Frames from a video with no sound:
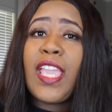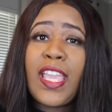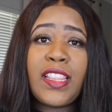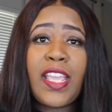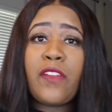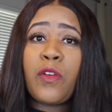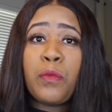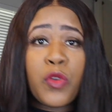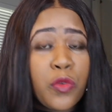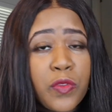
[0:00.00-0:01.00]
can they
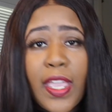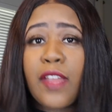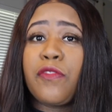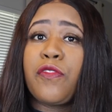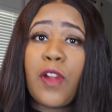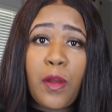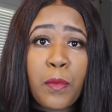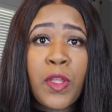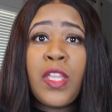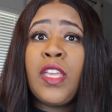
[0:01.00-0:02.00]
remove that
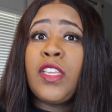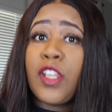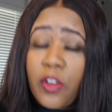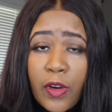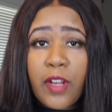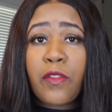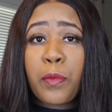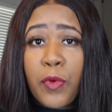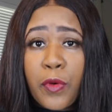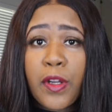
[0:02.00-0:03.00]
from your credit
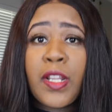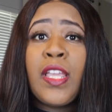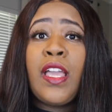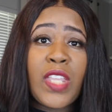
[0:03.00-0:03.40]
report?